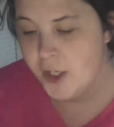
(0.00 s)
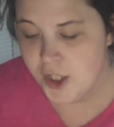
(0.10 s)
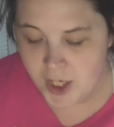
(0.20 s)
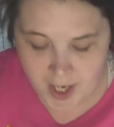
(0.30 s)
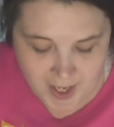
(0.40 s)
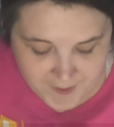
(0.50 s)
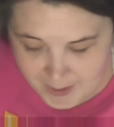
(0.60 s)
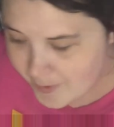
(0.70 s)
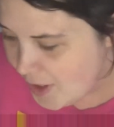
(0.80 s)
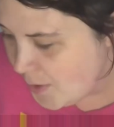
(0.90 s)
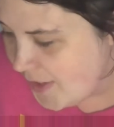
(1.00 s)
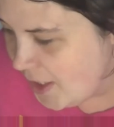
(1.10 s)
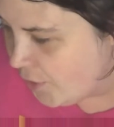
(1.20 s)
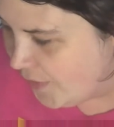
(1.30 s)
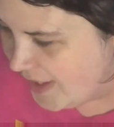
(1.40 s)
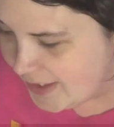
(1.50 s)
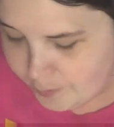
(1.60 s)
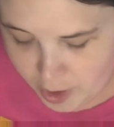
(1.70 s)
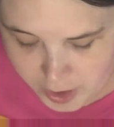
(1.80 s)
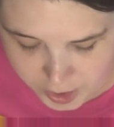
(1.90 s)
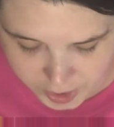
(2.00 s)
I think I'm going to use the crease brush